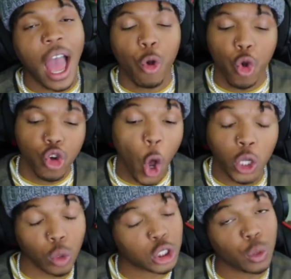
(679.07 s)
Who knows
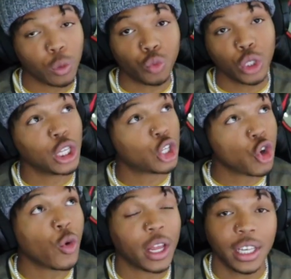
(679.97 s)
what she was really
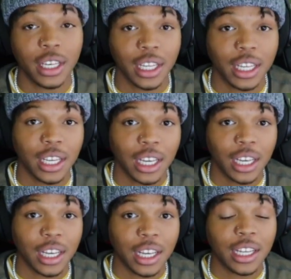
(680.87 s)
doing
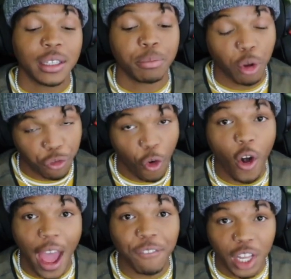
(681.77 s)
before
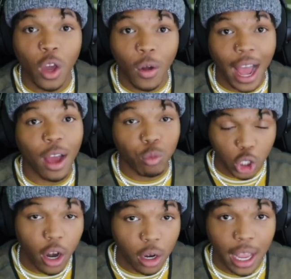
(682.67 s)
that video got
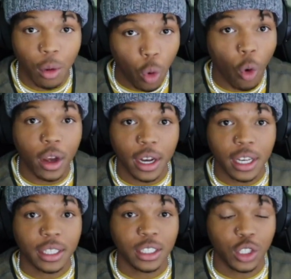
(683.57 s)
started to get recorded.
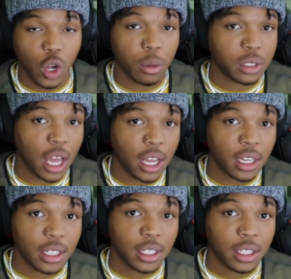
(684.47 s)
You know what I'm saying?